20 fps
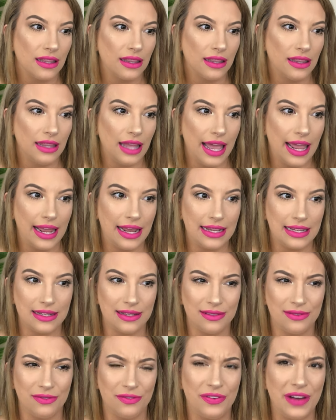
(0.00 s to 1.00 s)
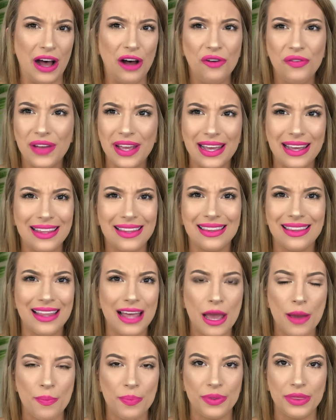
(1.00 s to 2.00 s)
like velvet
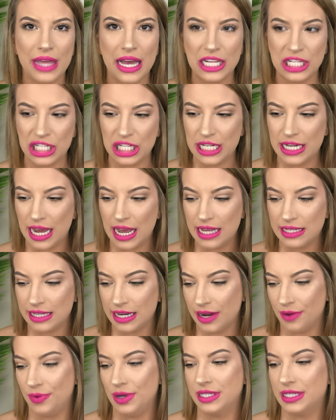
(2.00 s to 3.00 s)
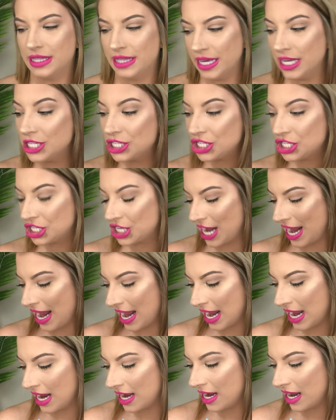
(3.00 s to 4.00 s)
lip that she does, and it was this
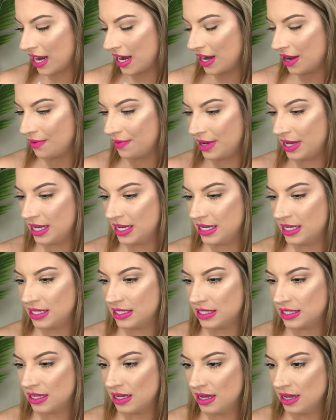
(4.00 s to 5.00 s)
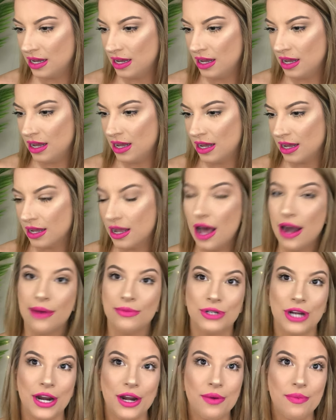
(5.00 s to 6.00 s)
shade, and it was, God,
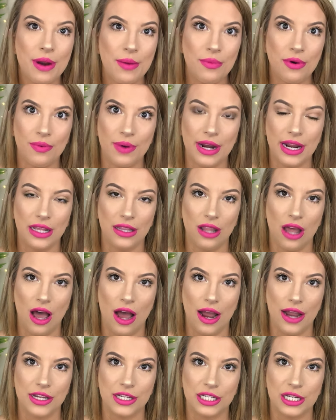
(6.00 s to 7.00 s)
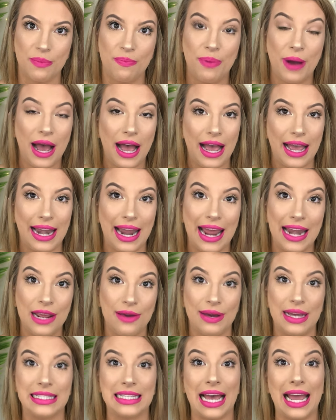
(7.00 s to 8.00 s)
I'm trying to remember when it launched, but
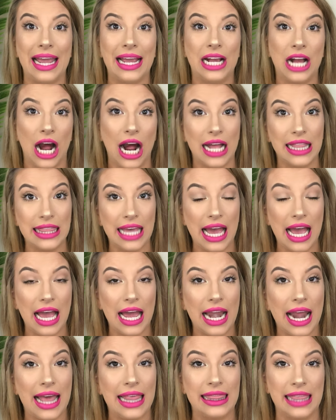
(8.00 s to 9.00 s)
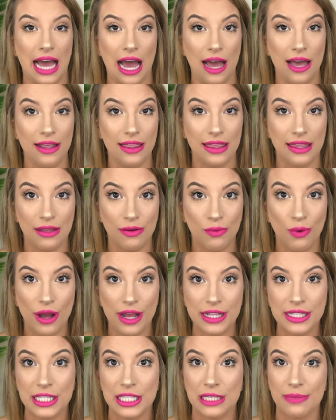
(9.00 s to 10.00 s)
anyways, I got that and that
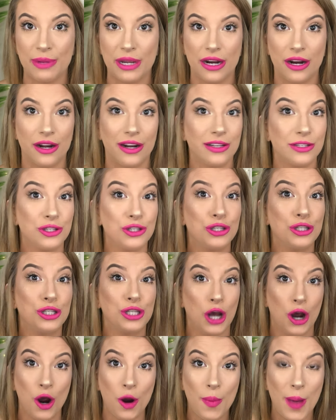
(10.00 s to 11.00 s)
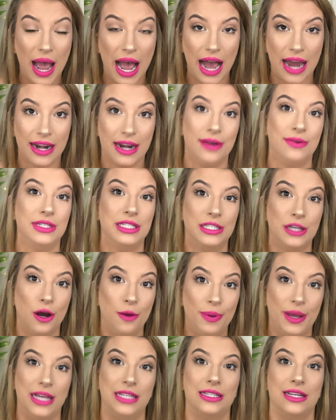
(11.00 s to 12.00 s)
one smeared so bad and I was
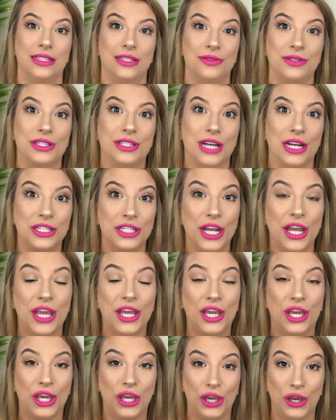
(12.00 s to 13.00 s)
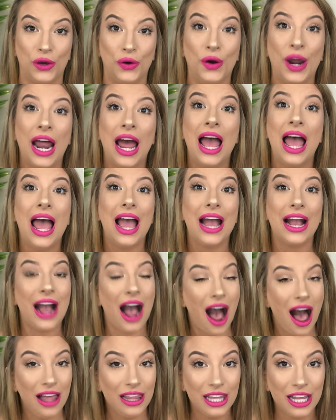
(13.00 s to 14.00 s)
so pissed because it was such a cute
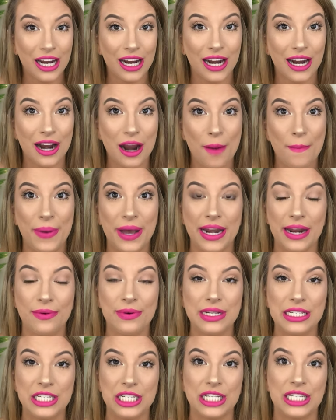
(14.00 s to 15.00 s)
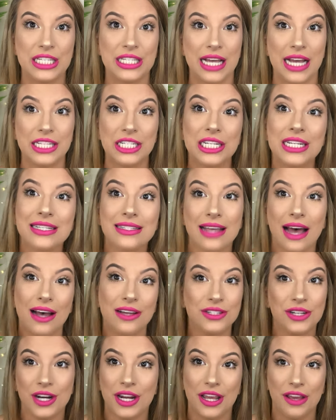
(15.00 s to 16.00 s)
color, but it was just such a
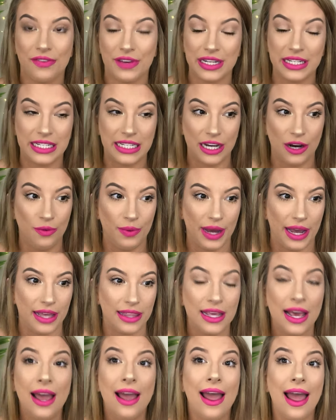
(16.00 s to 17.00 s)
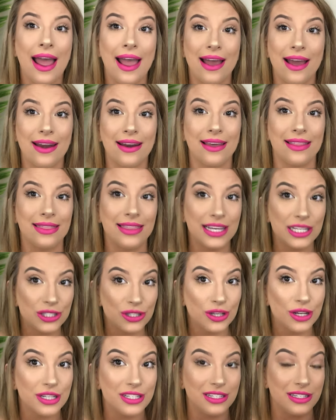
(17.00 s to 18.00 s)
disaster to even deal with. And
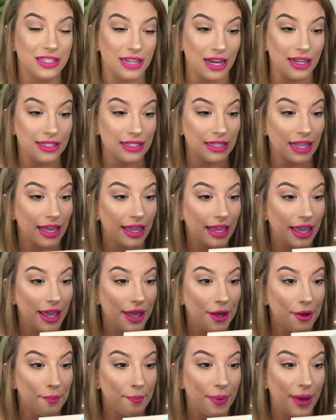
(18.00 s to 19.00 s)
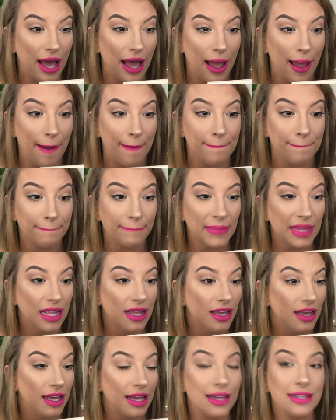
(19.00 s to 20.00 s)
this looks just like it, but
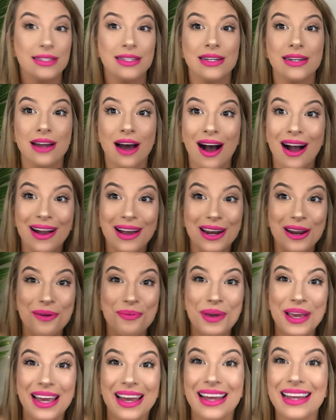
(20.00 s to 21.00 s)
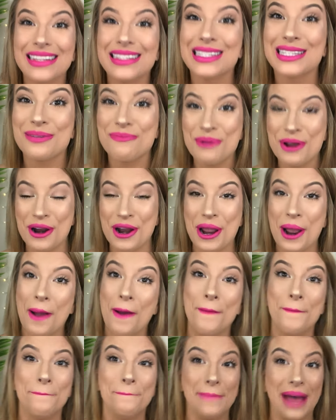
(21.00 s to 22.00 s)
is not gonna be a
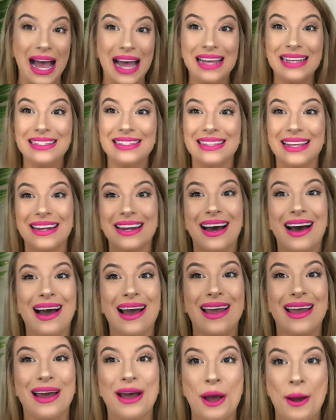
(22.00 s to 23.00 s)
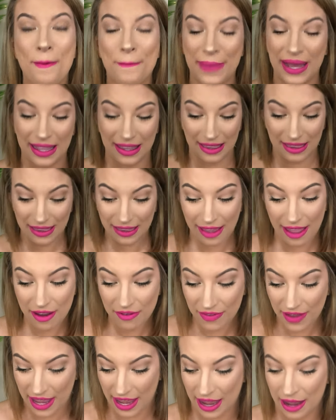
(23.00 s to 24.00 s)
smearing mess and I am
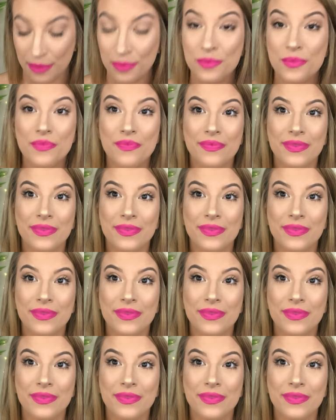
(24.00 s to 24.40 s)
living.